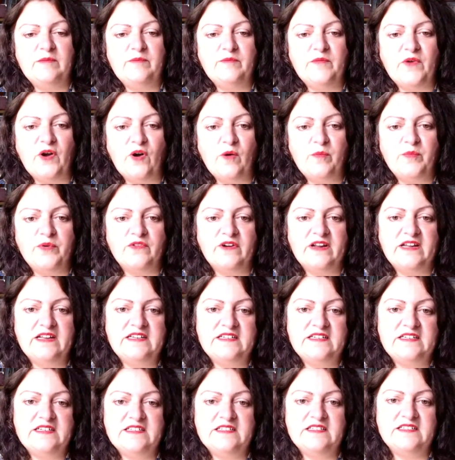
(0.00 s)

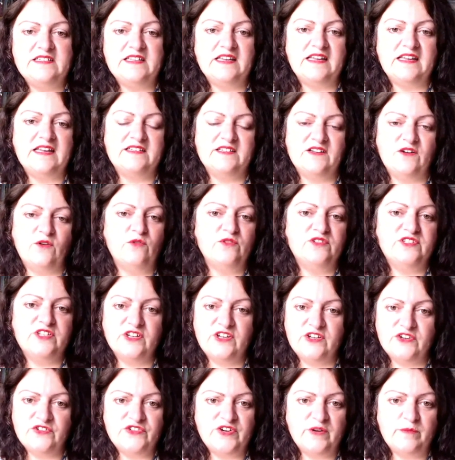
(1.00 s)
operators that
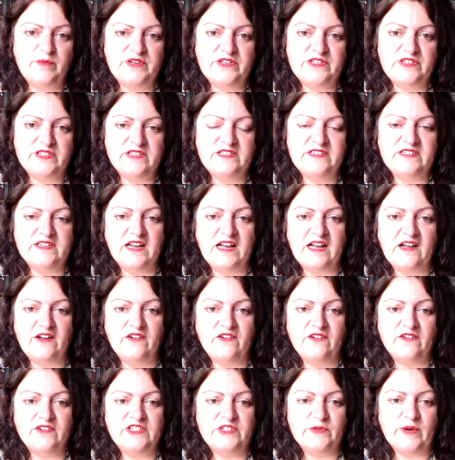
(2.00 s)
also contributed
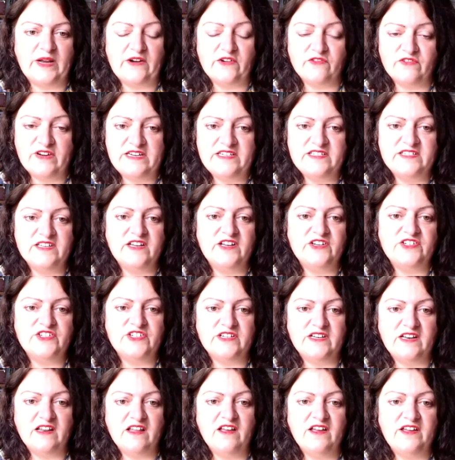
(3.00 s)
to our research
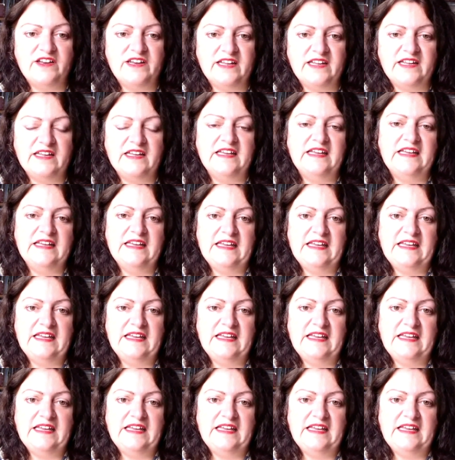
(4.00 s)
and learning